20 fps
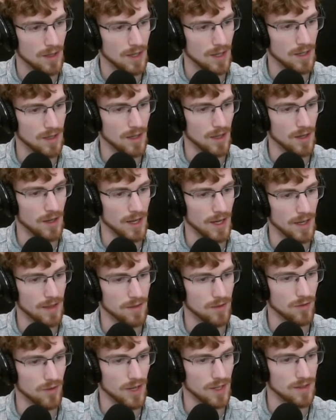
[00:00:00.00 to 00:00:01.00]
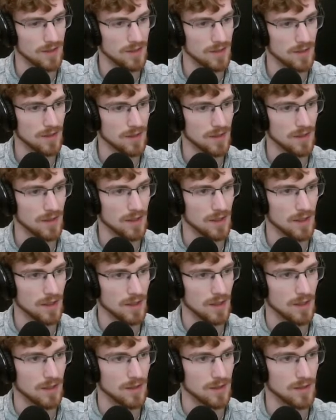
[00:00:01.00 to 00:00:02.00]
And unhide the rest.
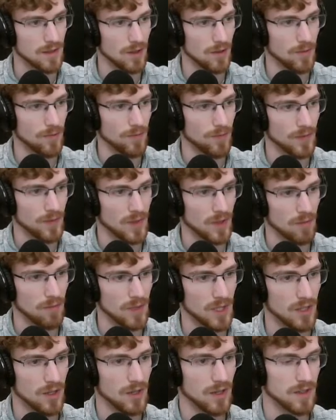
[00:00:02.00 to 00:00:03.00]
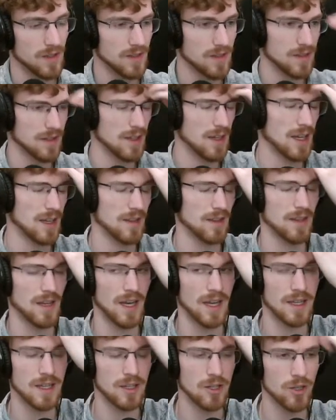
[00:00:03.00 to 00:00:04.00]
So, because
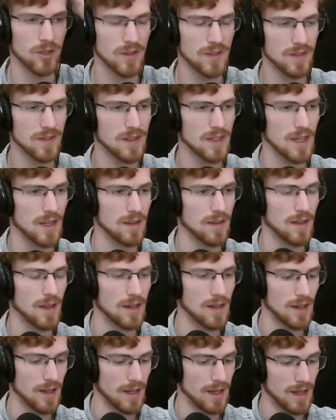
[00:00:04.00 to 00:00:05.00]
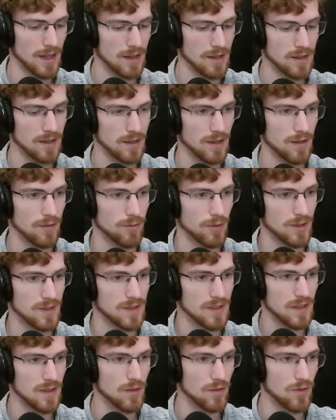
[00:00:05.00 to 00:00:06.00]
I could see it that like, if we
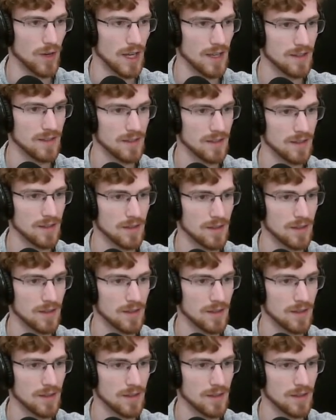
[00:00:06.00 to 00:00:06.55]
see the rest,